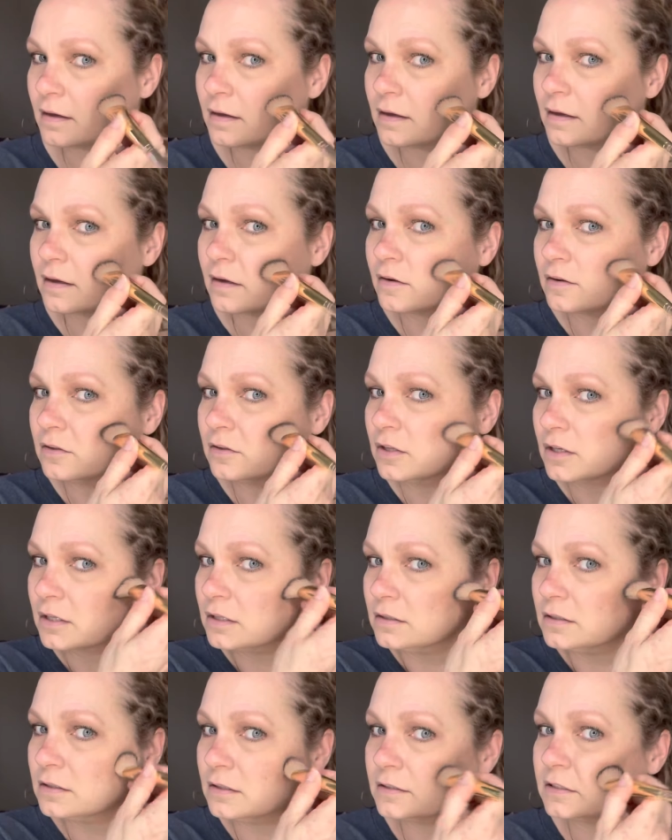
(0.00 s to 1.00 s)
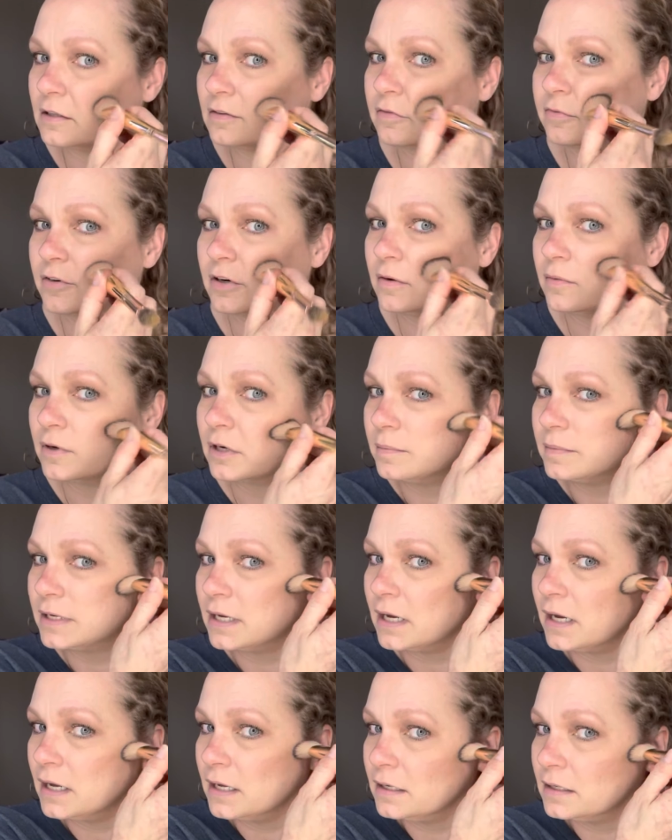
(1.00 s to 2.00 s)
It'll look a little different when I'm
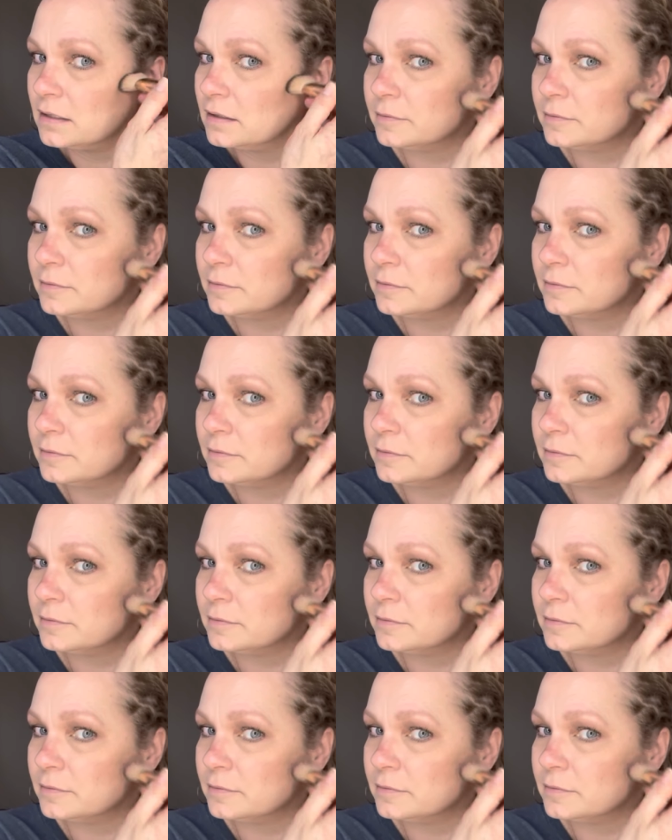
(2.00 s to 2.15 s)
done.